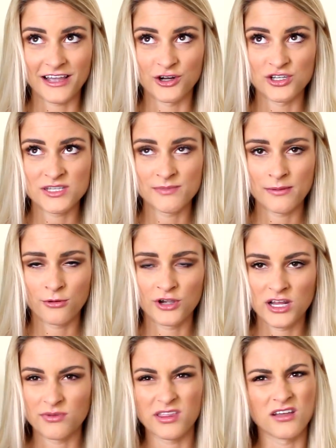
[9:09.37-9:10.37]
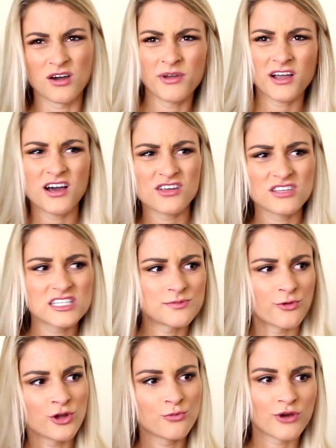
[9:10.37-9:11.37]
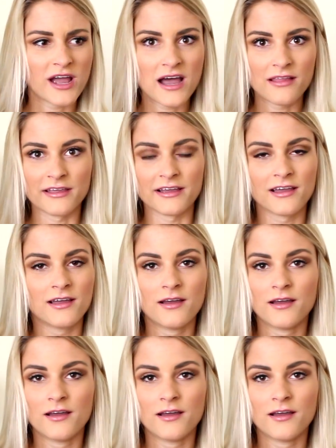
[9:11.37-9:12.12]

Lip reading: I know some people are gonna be like, oh my gosh, like spoiled brat, like